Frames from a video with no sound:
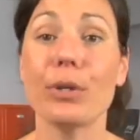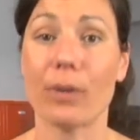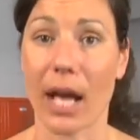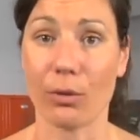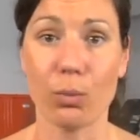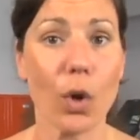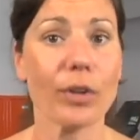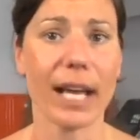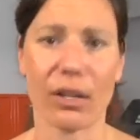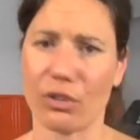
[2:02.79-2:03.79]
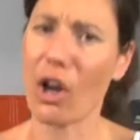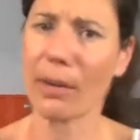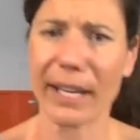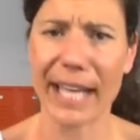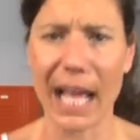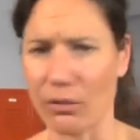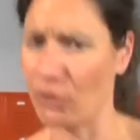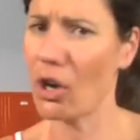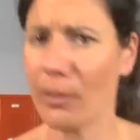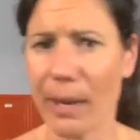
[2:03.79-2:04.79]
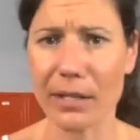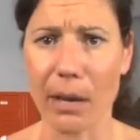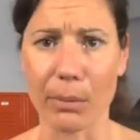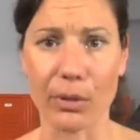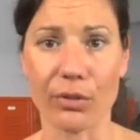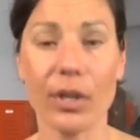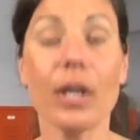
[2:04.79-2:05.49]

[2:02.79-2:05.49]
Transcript: you guys work out, talk about calories, talk about numbers,